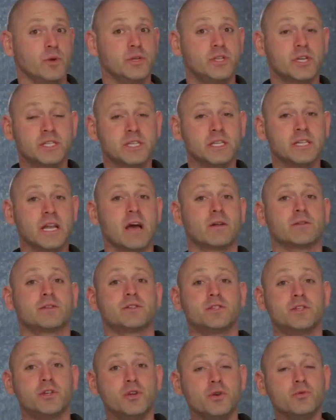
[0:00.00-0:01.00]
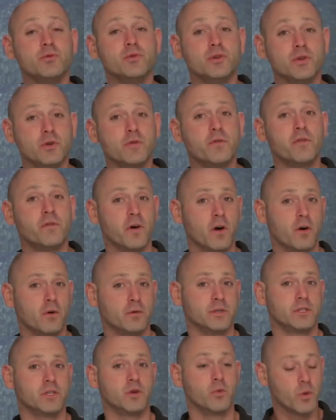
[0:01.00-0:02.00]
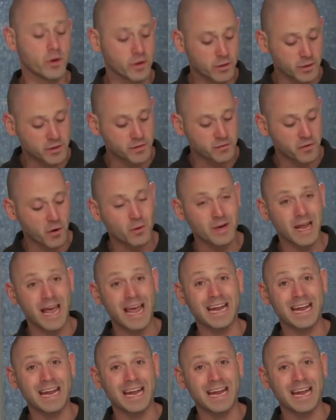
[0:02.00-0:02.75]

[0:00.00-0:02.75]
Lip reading: We just announced two new phones, the Windows Phone